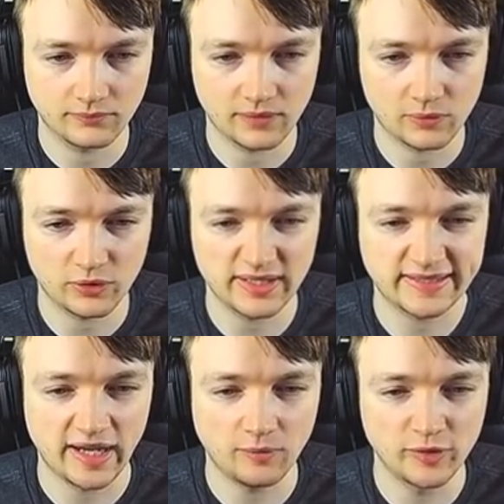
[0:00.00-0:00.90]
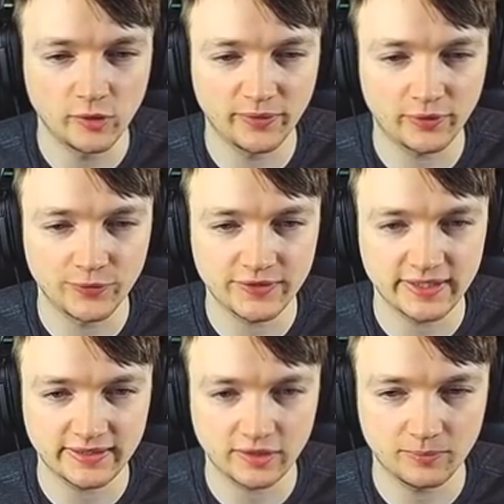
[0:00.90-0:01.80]
we're going to set up Riddle with Holes
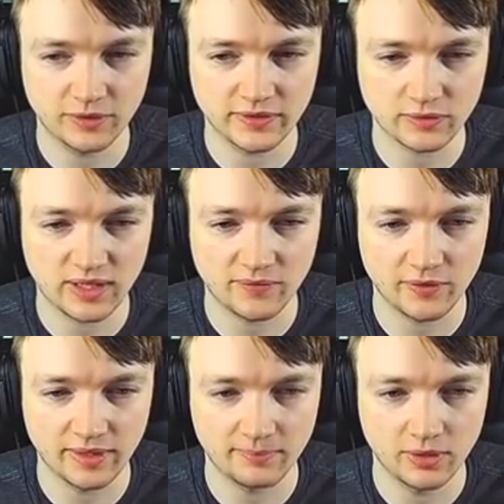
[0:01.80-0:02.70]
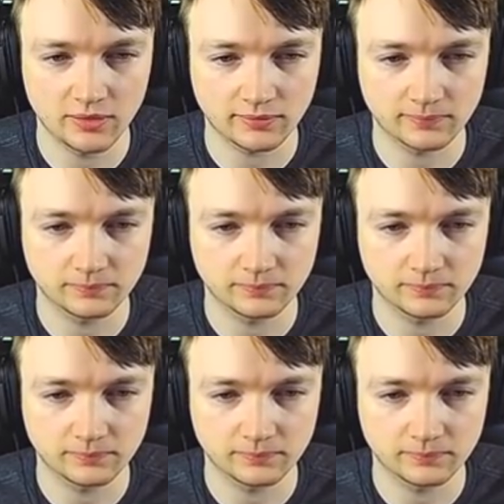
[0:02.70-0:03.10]
next turn because he'll have all that block.